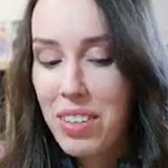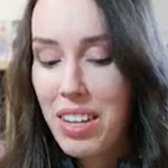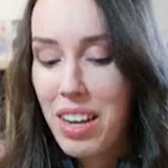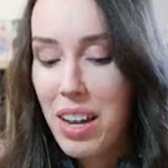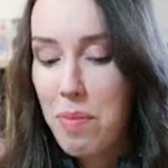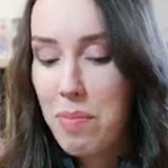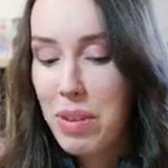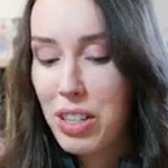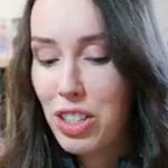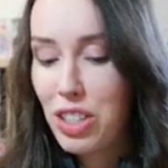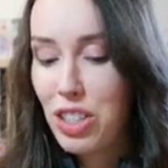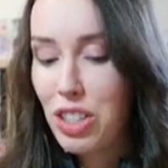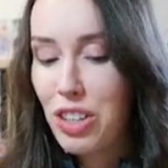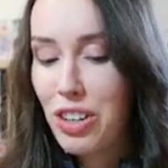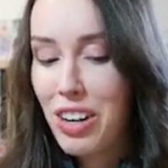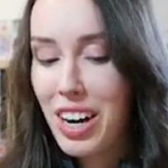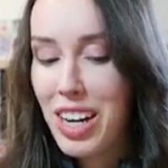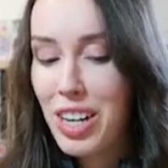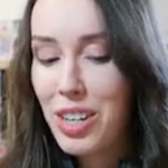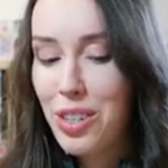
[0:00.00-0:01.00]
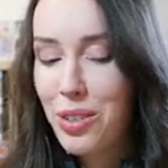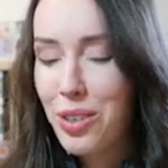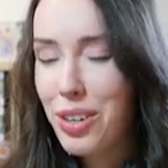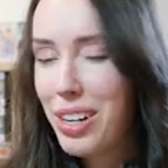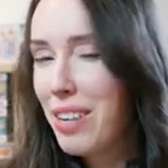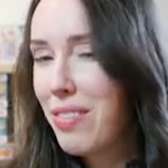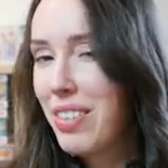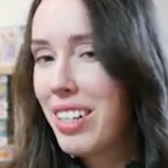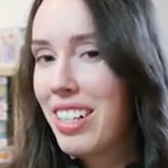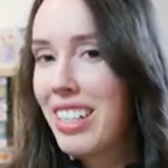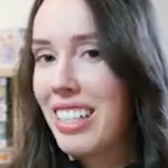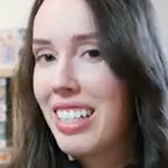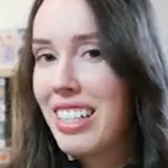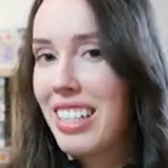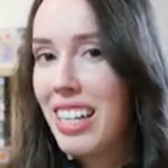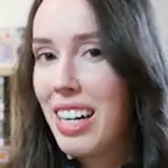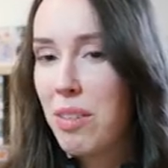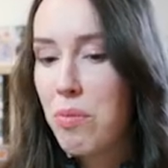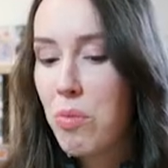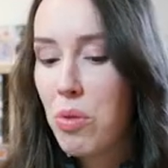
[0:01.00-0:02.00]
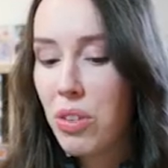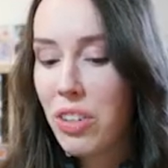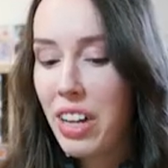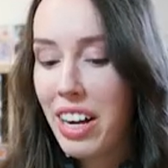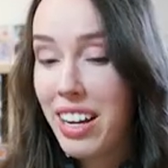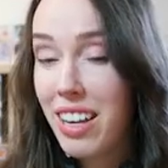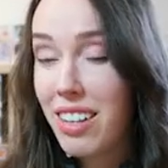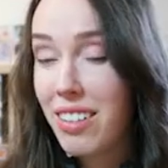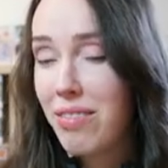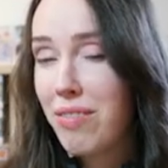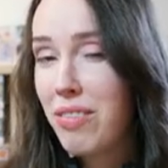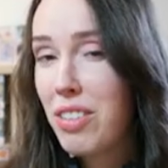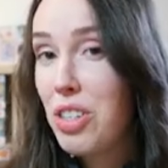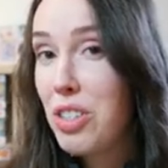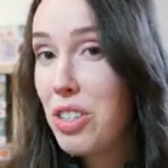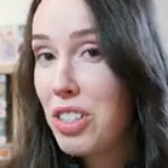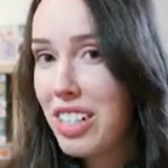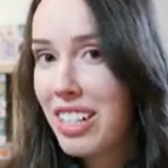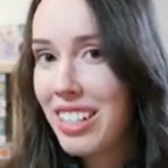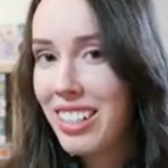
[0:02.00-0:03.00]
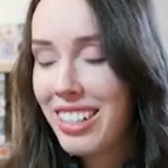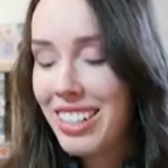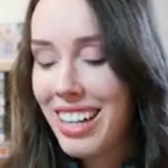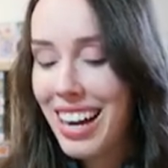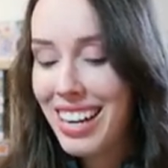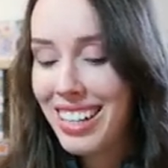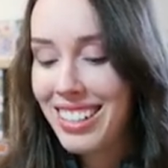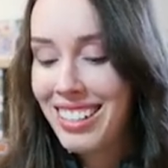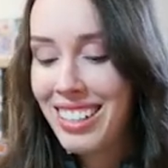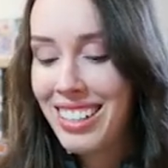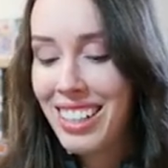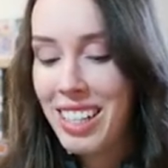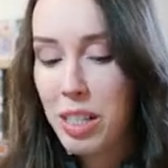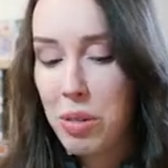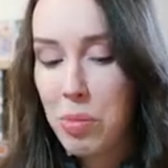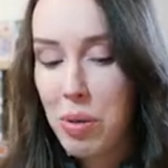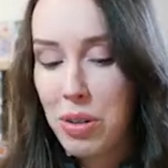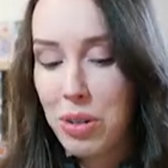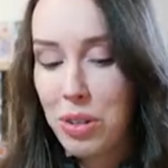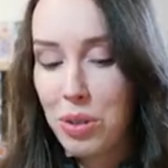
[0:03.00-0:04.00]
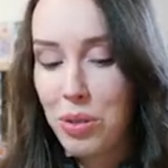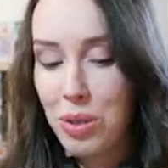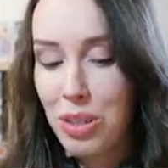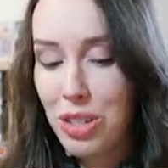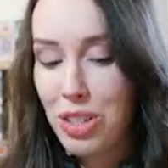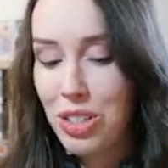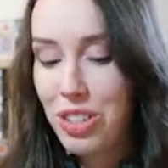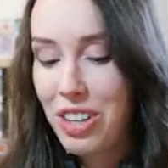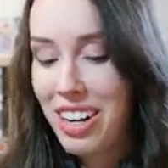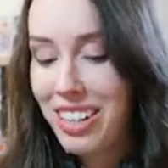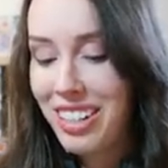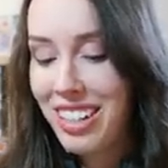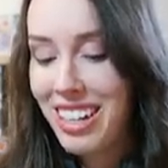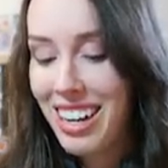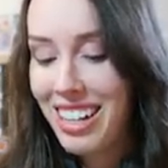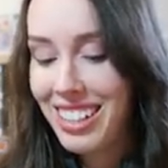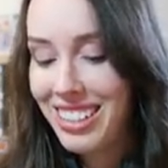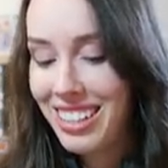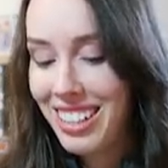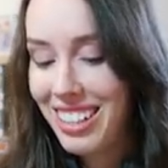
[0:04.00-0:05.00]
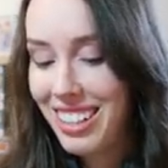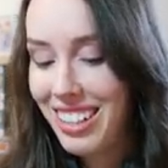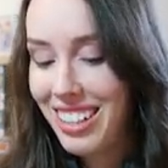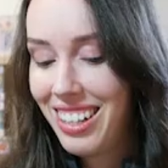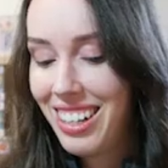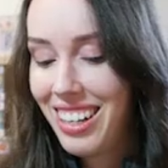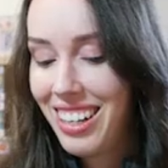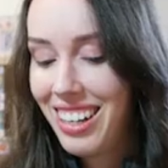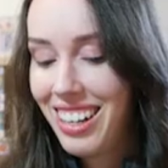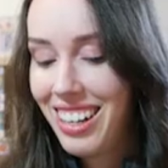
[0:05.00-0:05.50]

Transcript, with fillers: a bit strange or it even can sound more like a New Zealand accent as opposed to an Australian accent.